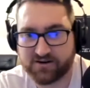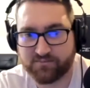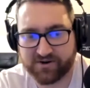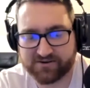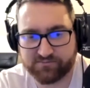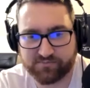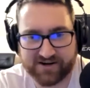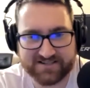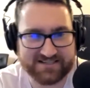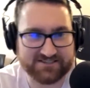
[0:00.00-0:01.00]
But
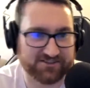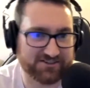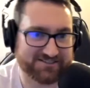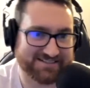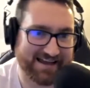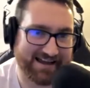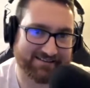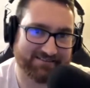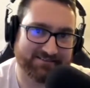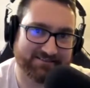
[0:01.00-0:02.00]
Price has a good
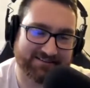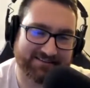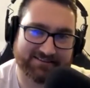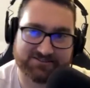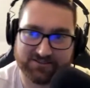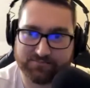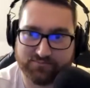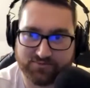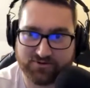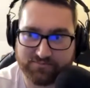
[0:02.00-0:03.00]
stat. I think this is a
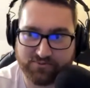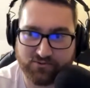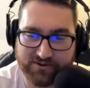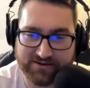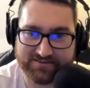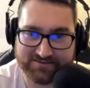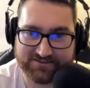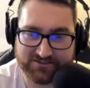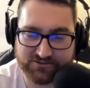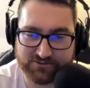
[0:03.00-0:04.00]
good point
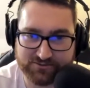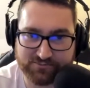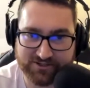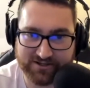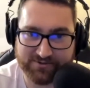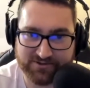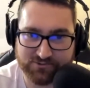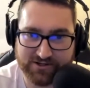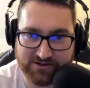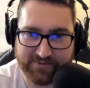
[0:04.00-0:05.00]
to bring up as
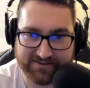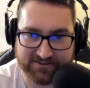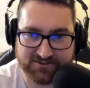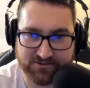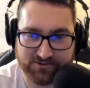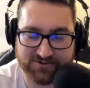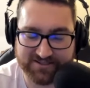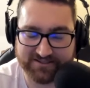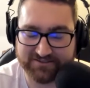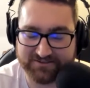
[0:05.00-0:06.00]
well about this course.
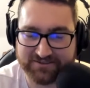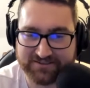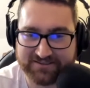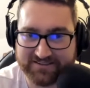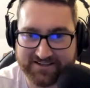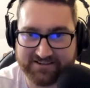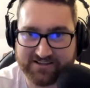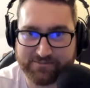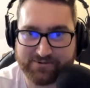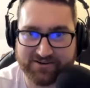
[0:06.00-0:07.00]
Can you
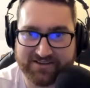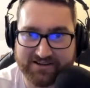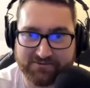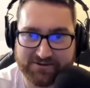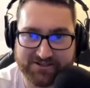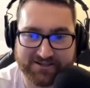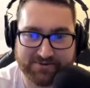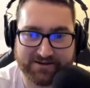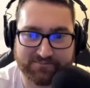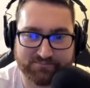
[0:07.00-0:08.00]
elaborate on that? We talked
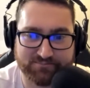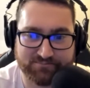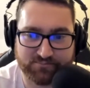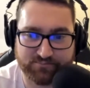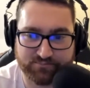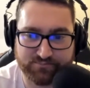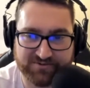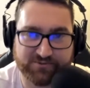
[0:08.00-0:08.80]
about before.